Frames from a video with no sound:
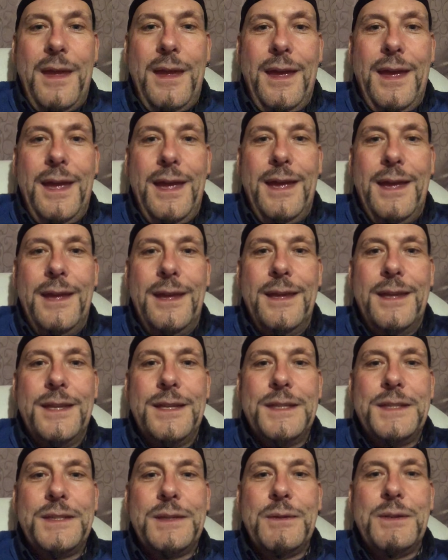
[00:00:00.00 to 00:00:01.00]

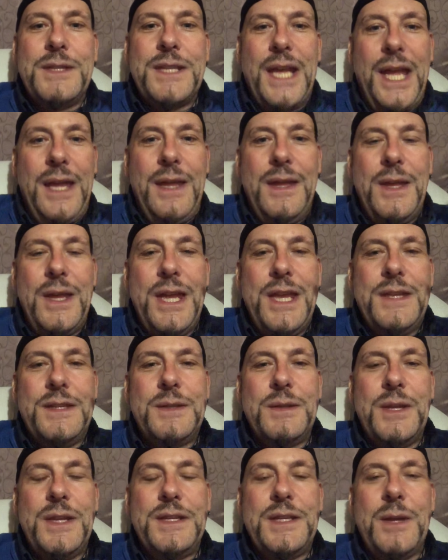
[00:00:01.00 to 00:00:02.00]
So
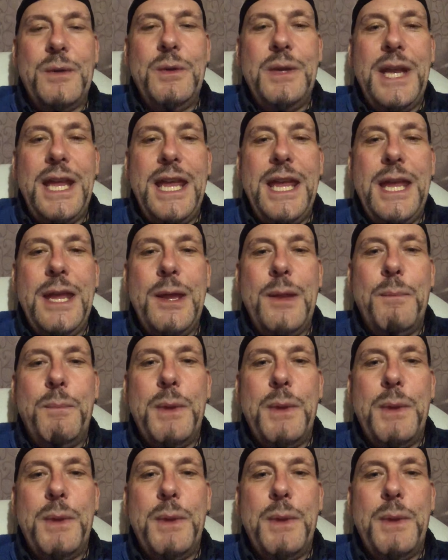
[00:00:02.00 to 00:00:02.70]
it's only